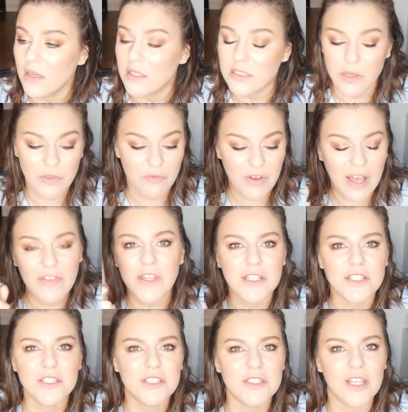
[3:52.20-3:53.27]
So the fact
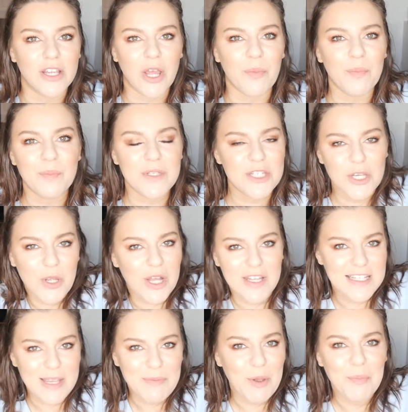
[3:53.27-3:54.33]
that
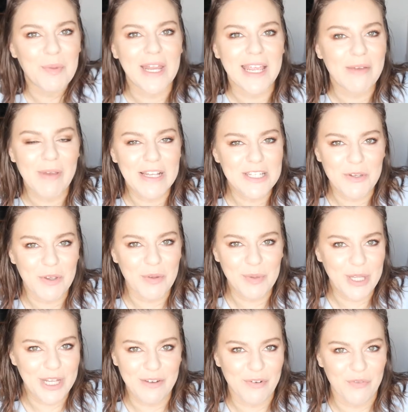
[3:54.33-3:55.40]
the same company can make 2
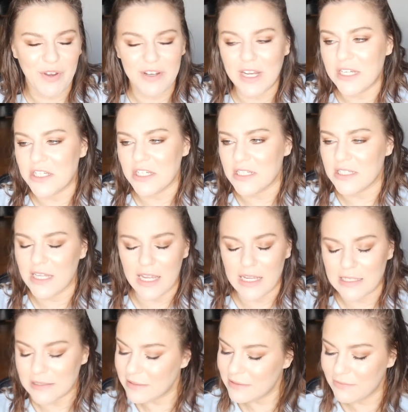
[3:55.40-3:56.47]
completely different foundations
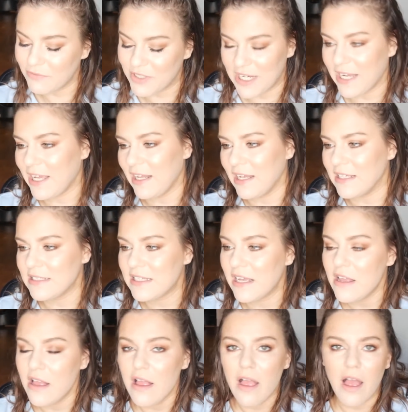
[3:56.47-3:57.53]
is ridiculous.
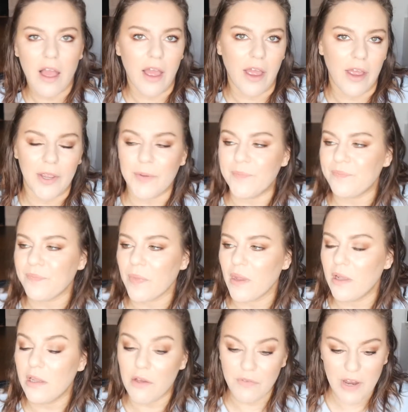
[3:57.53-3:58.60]

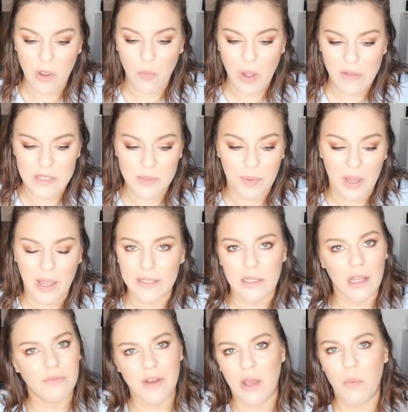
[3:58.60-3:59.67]
Loved how well it's applied,
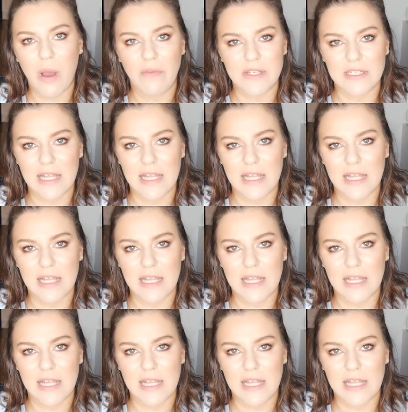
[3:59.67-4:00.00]
loved how well this